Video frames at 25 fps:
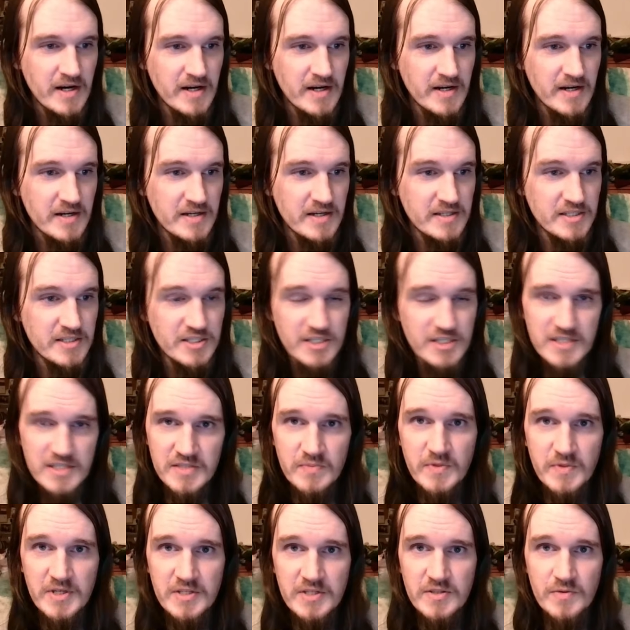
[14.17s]
It just
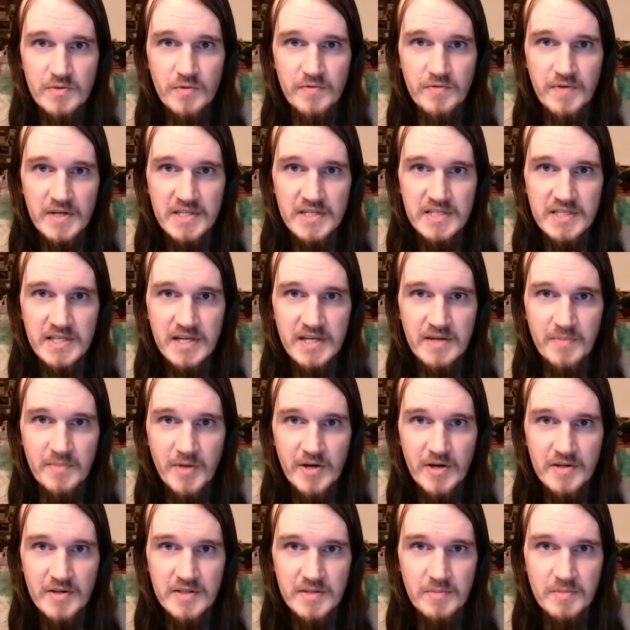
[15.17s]
went into effect today,
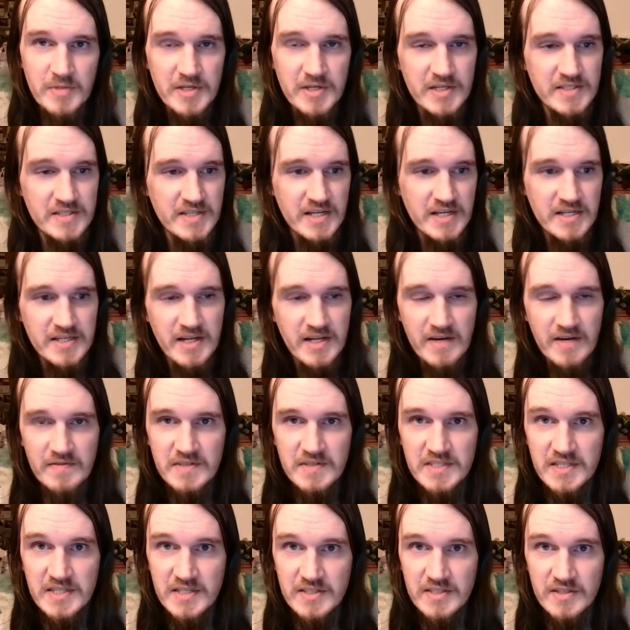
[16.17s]
apparently, because I didn't have
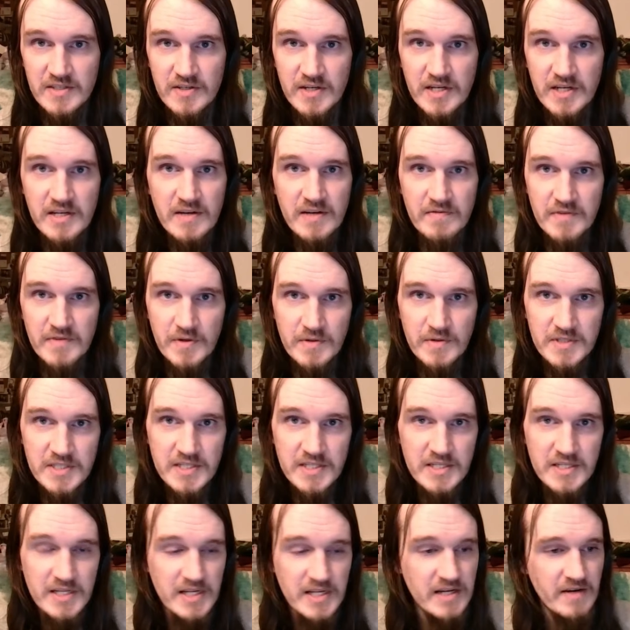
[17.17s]
this yesterday, and I've noticed it
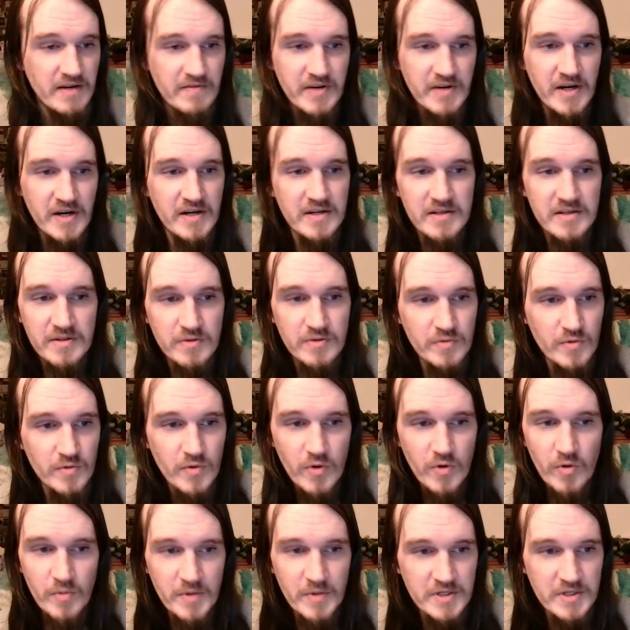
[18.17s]
today. I've gone through a
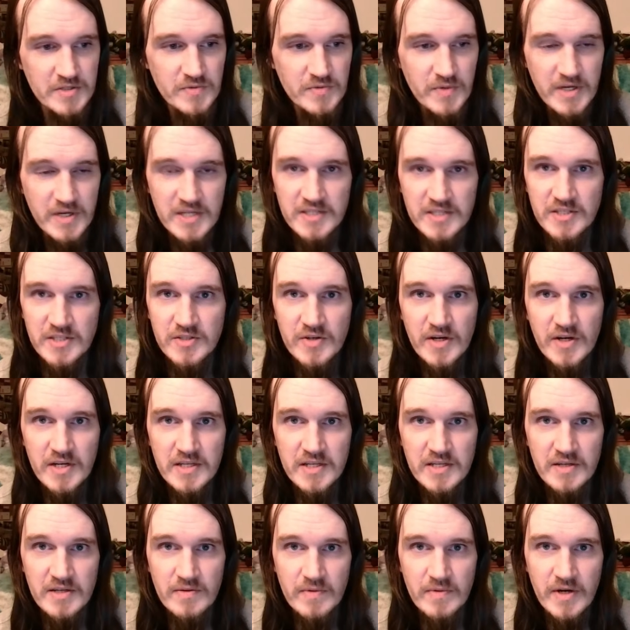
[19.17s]
whole bunch of ways to try to
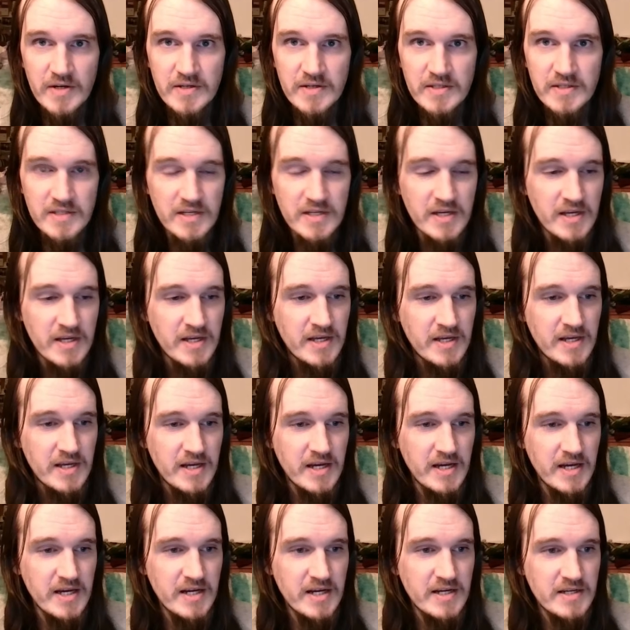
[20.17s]
get around it,
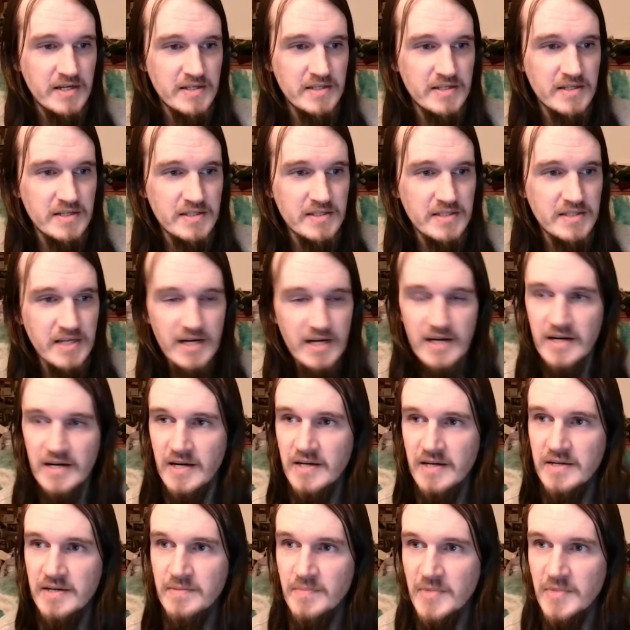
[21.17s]
and
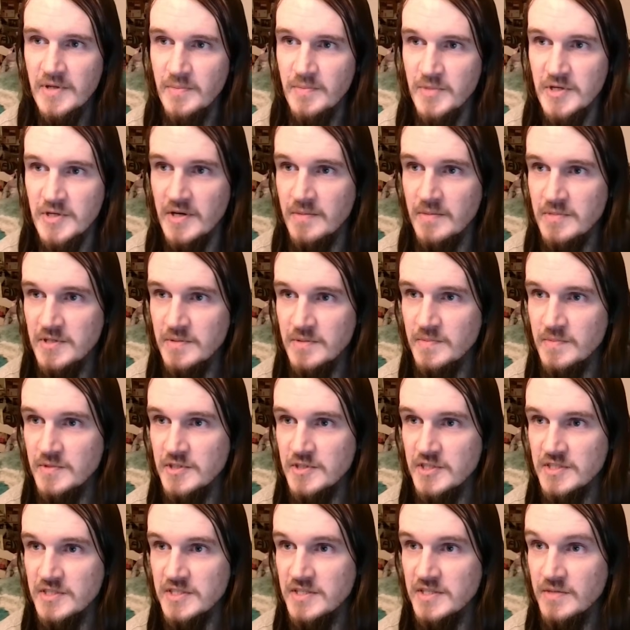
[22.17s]
yeah,
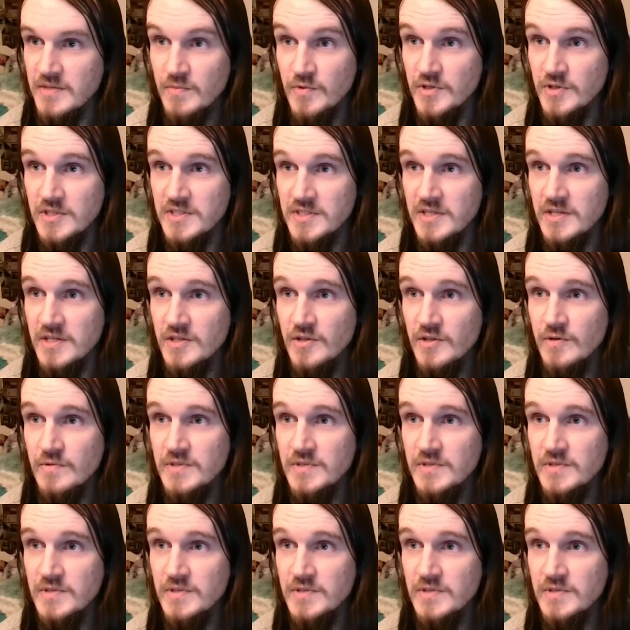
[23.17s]
we're just gonna close